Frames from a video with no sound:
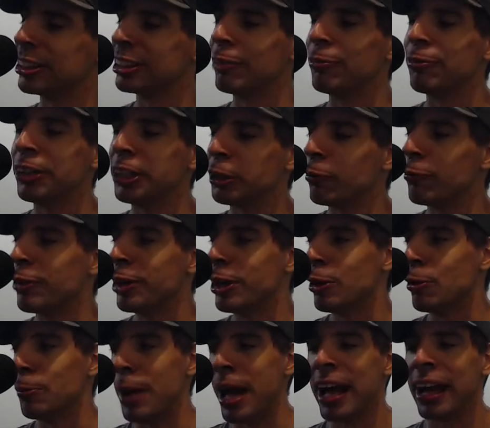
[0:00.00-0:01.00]
official video
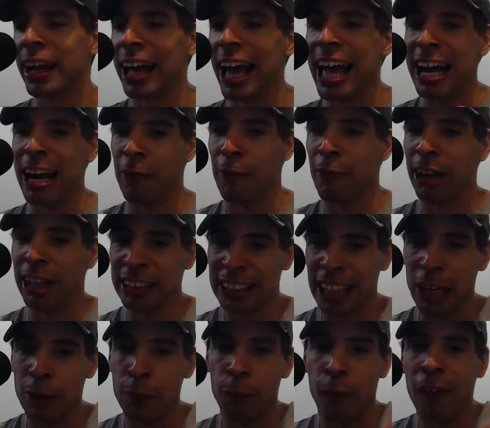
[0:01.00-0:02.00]
back. And I want to say
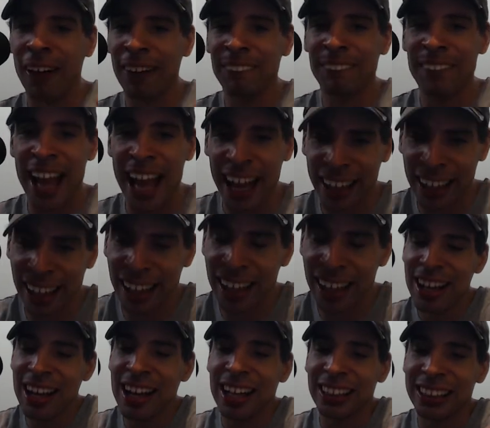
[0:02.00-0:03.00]
welcome back
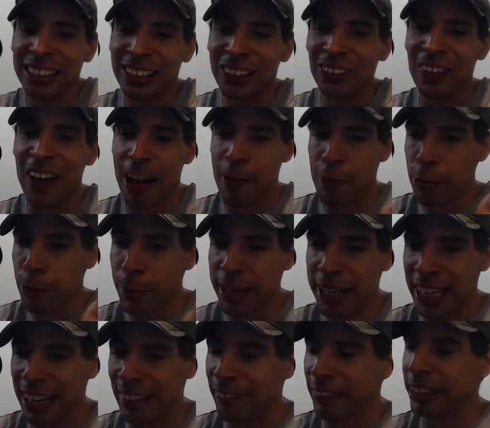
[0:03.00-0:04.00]
to everybody
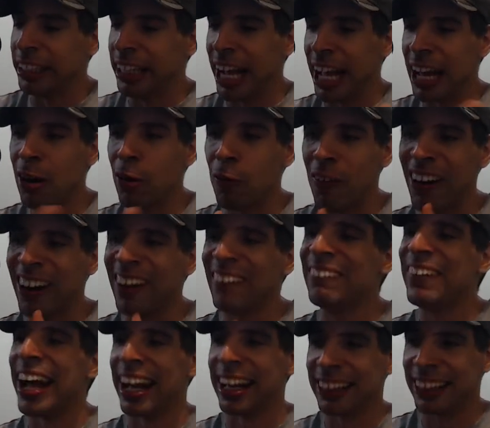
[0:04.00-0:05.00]
on my channel. Welcome
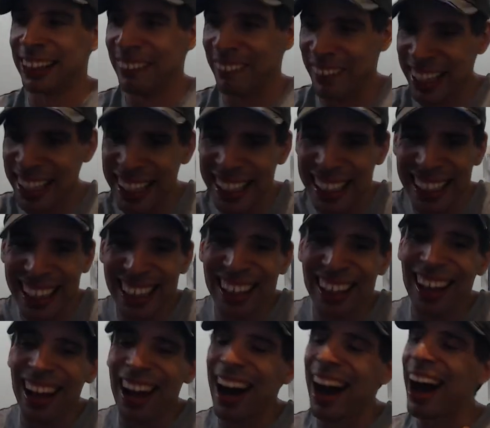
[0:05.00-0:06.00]
back to me.
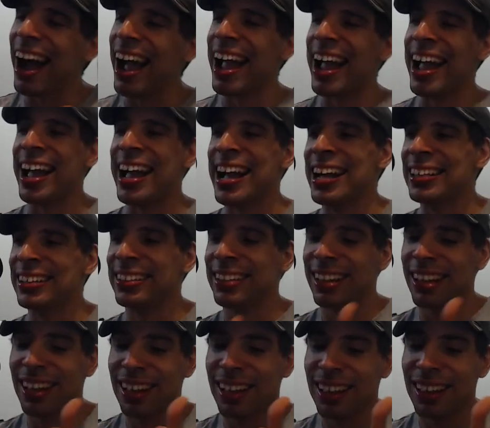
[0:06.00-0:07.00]
And
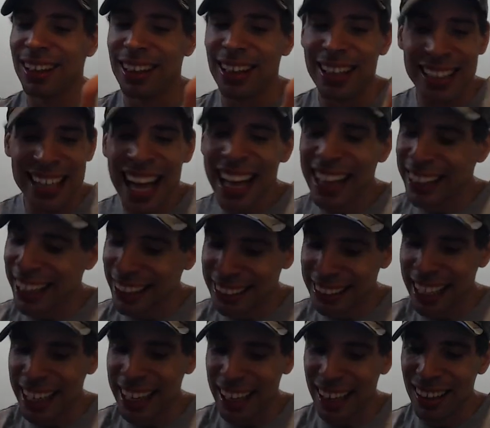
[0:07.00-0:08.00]
yeah, that's
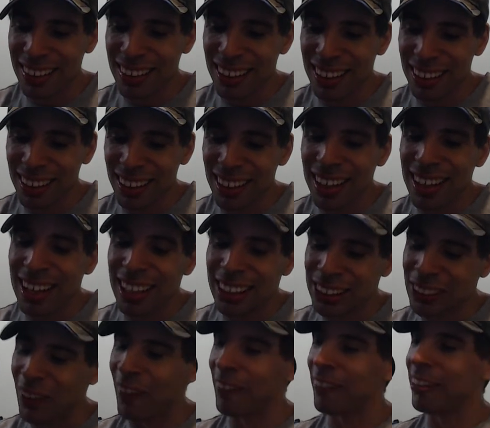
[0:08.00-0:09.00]
it.
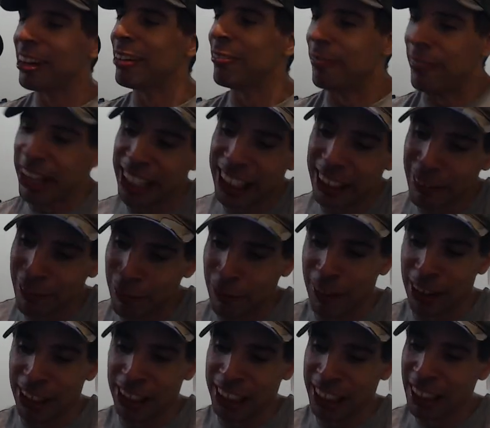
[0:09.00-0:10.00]
So I want to thank you for
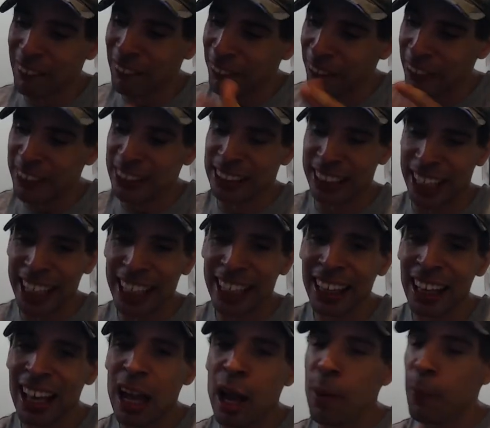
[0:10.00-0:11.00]
watching. Please like,
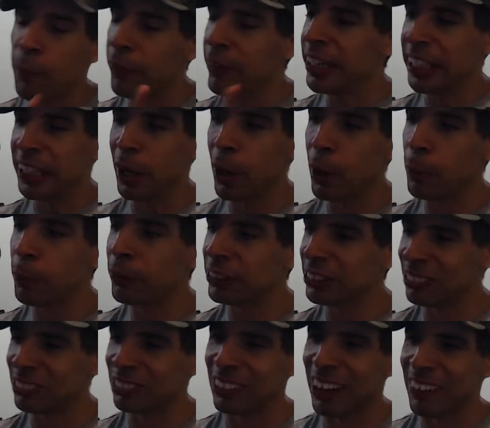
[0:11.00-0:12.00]
please share, please
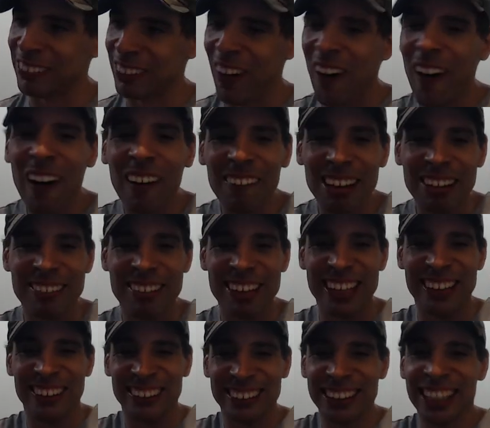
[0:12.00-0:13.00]
subscribe to all my
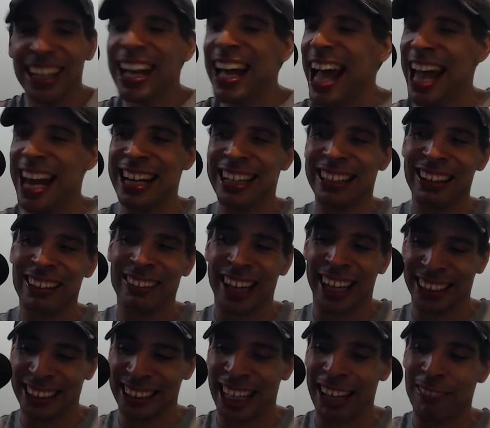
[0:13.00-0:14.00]
videos. And until
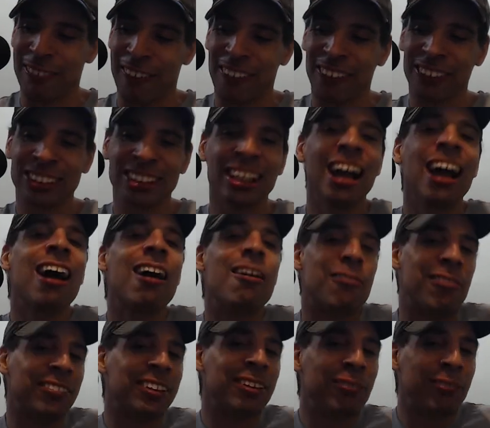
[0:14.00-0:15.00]
next time, folks,
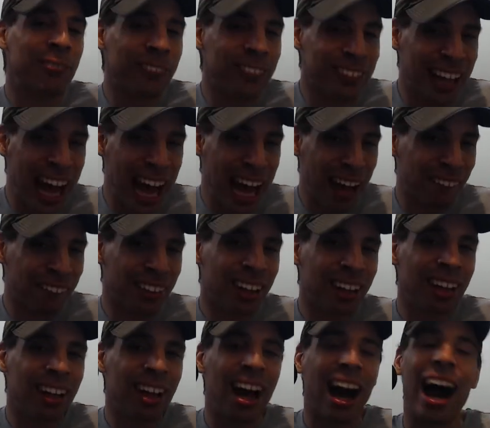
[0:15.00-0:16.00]
from the Food Lab,
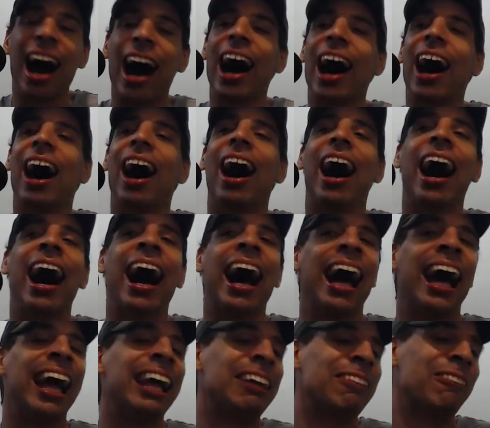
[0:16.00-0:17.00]

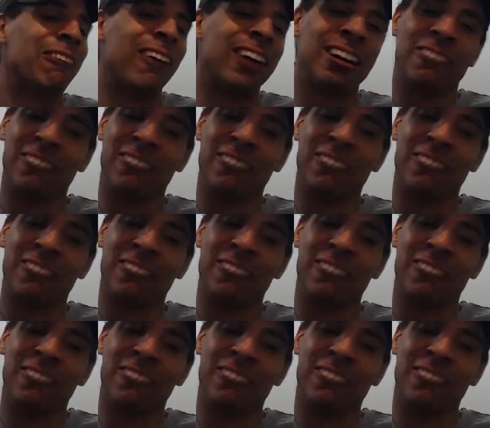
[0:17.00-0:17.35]
I want to